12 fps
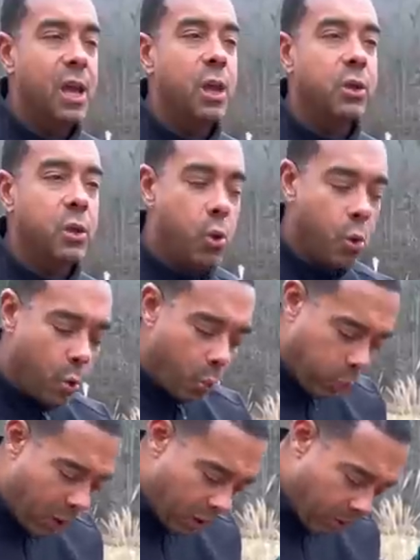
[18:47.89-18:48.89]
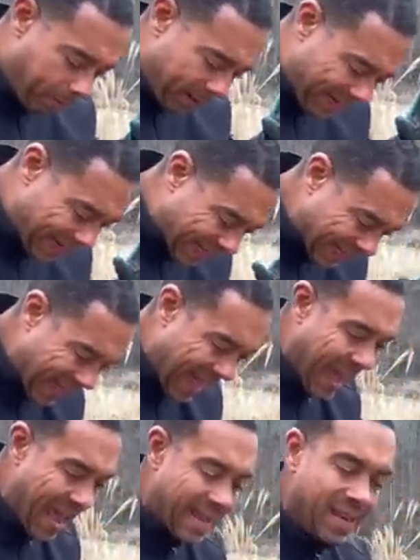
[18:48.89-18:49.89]
you will be
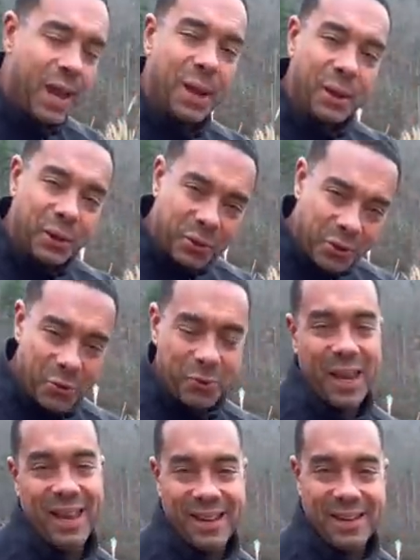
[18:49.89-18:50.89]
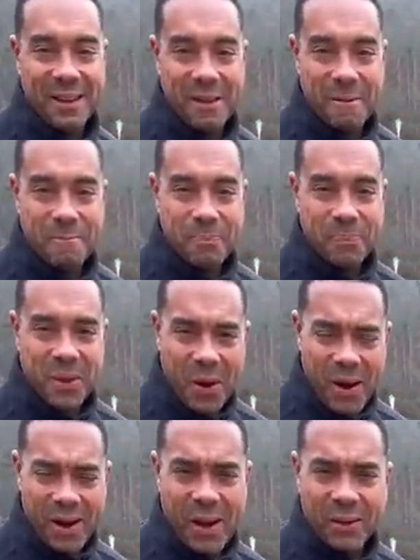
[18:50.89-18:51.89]
glad you did. All
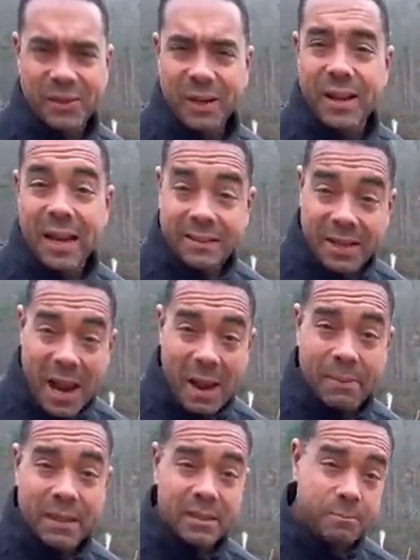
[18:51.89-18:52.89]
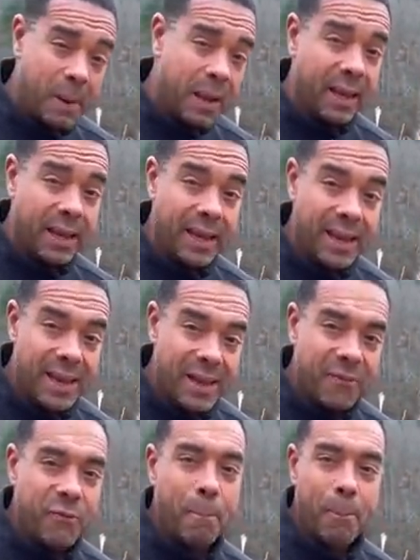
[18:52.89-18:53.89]
right, y'all, till next time, this is Billy
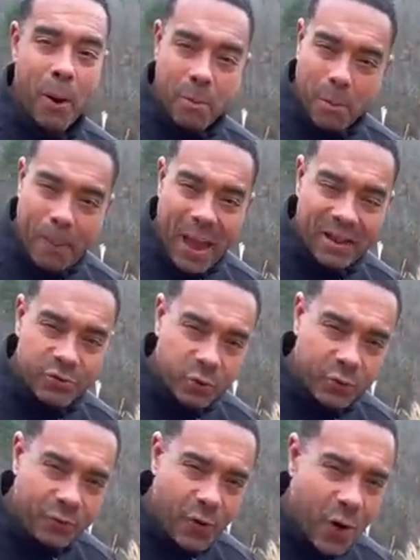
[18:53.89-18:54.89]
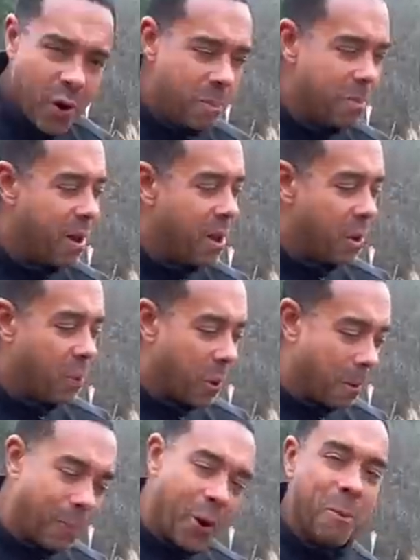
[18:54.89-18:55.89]
from Perma Pastures Farm, where
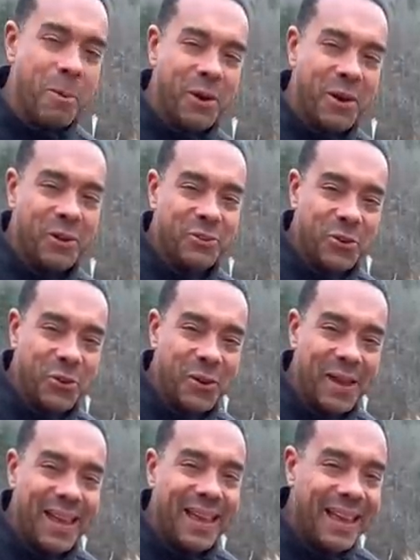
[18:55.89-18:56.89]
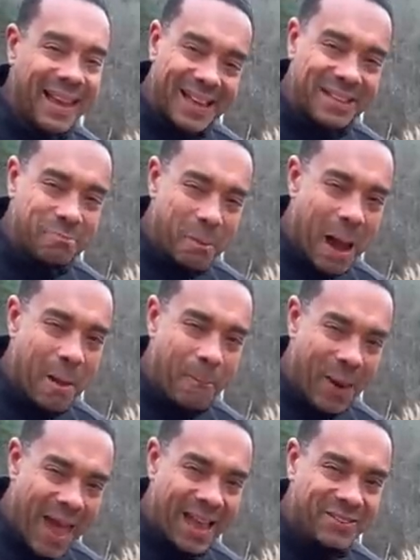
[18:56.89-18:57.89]
permaculture is my
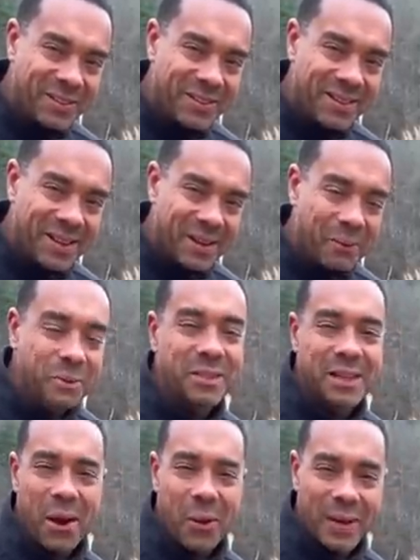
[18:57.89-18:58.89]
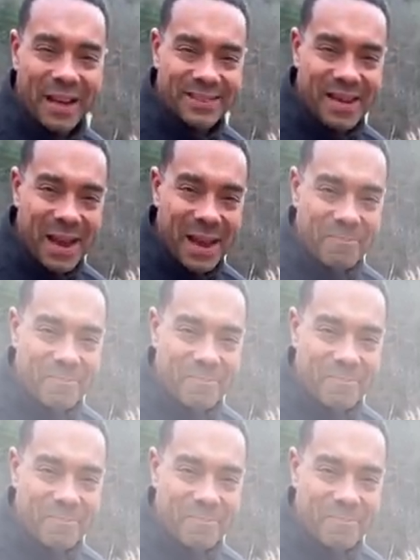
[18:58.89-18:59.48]
passion. We'll see y'all next time.